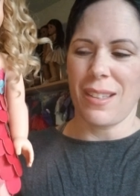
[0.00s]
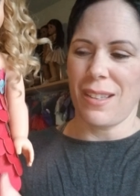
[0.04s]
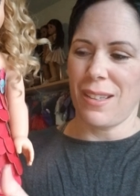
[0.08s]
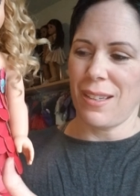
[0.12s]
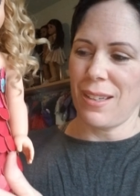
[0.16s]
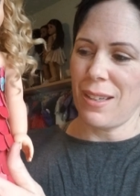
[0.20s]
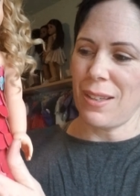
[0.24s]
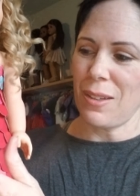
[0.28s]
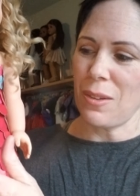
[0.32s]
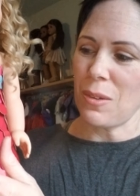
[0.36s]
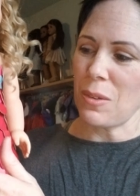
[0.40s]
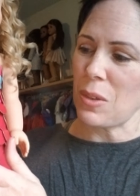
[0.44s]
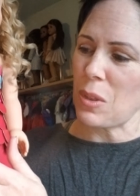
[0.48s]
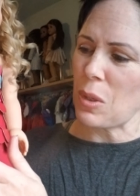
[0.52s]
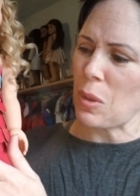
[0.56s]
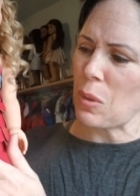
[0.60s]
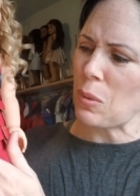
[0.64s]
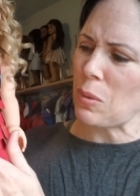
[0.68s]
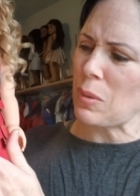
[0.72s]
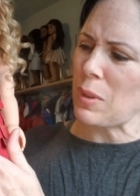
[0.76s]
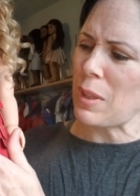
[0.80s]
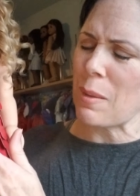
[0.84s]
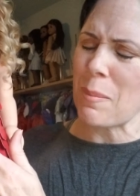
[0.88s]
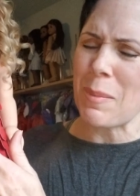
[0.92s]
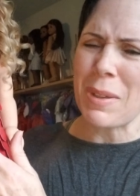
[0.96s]
I don't
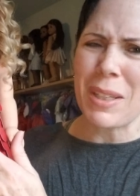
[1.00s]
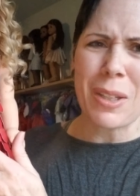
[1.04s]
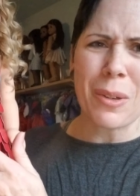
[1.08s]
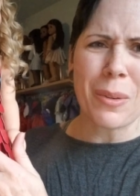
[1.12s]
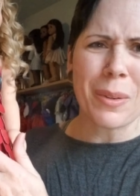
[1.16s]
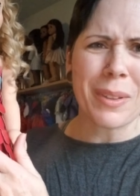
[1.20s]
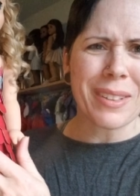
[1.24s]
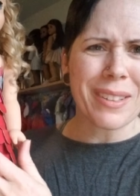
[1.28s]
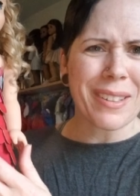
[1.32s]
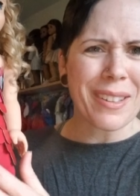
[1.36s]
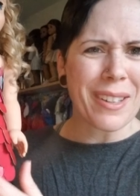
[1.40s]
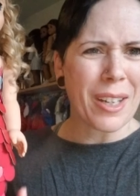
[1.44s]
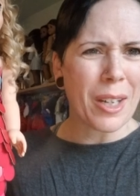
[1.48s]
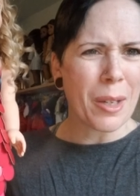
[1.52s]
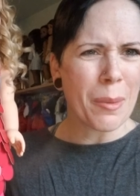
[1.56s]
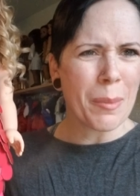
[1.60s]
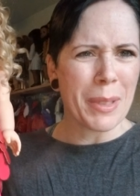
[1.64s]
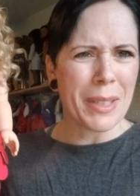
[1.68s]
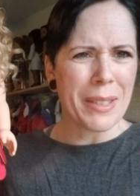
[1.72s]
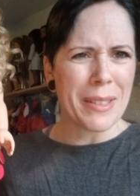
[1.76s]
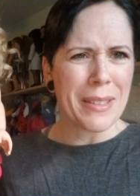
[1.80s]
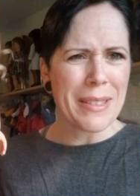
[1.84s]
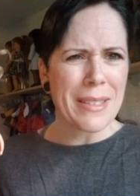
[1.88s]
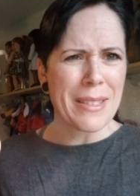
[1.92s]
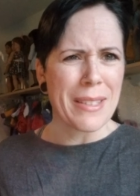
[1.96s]
know, let me know in the
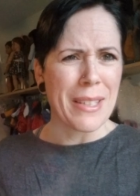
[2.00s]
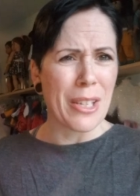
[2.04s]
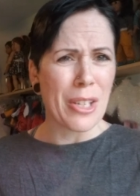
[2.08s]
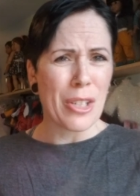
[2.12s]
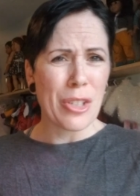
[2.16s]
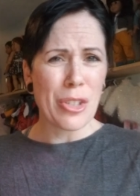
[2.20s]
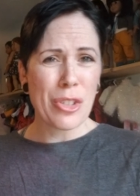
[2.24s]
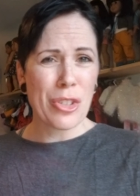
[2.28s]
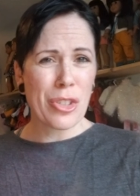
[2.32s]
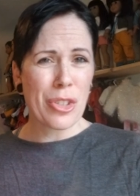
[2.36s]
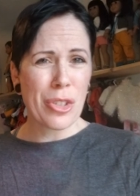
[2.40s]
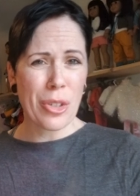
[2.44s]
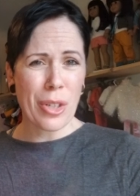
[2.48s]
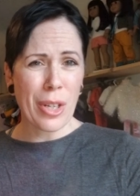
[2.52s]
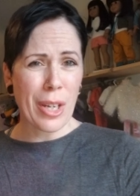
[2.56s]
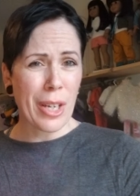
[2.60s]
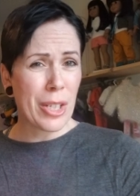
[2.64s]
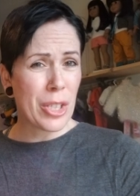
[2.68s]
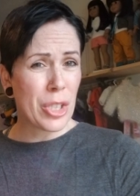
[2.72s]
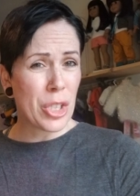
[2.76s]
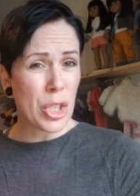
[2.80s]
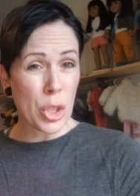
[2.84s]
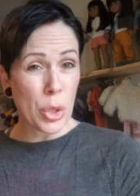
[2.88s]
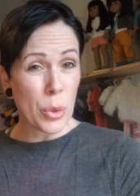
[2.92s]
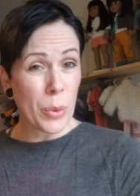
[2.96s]
comments, should I
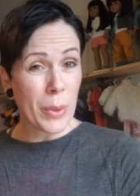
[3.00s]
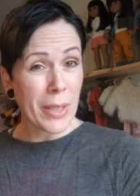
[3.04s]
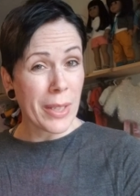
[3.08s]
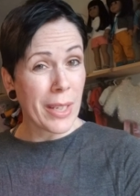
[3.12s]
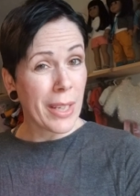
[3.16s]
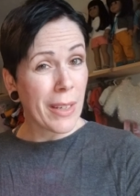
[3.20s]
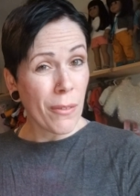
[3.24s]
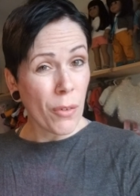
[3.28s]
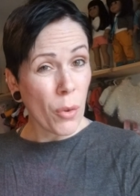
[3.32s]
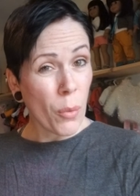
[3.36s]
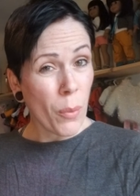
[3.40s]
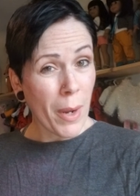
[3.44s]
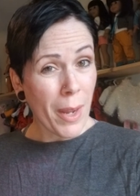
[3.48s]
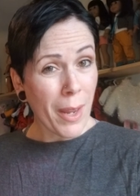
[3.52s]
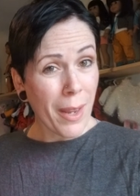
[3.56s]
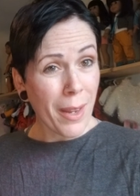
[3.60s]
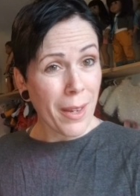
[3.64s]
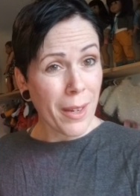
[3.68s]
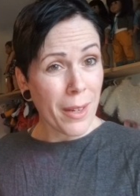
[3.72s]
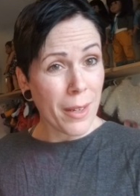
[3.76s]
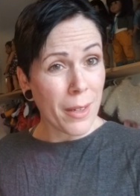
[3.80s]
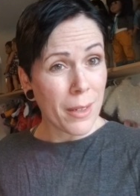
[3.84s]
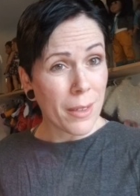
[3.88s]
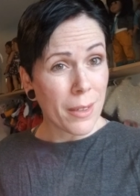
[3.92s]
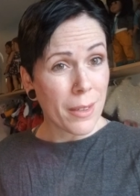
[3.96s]
do a
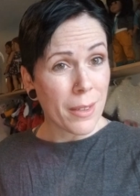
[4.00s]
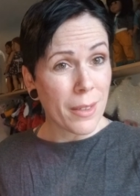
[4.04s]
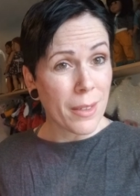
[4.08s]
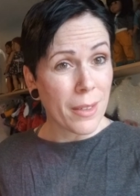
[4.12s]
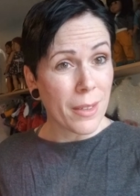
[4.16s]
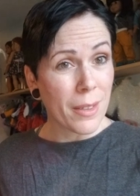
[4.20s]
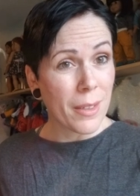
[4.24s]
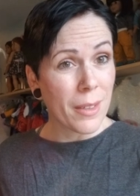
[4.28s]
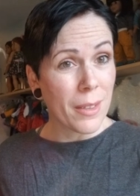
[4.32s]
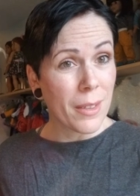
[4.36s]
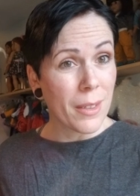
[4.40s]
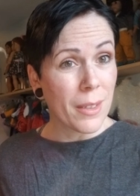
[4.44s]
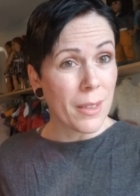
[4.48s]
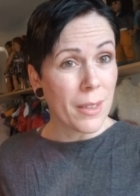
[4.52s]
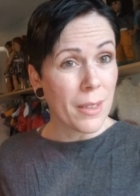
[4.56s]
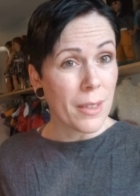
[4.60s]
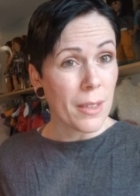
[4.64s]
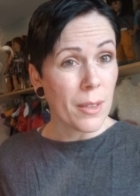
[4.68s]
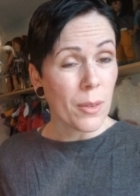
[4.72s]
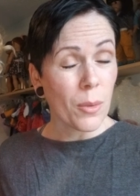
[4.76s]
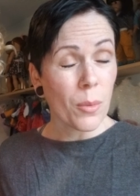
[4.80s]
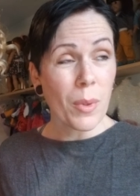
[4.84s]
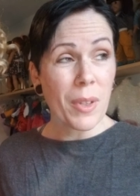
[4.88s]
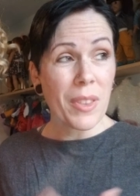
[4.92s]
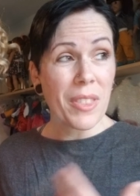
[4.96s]
giveaway
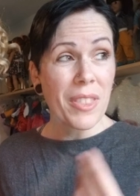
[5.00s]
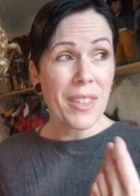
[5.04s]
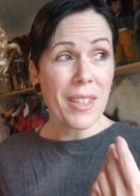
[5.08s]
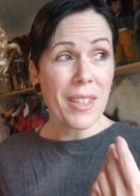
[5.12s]
with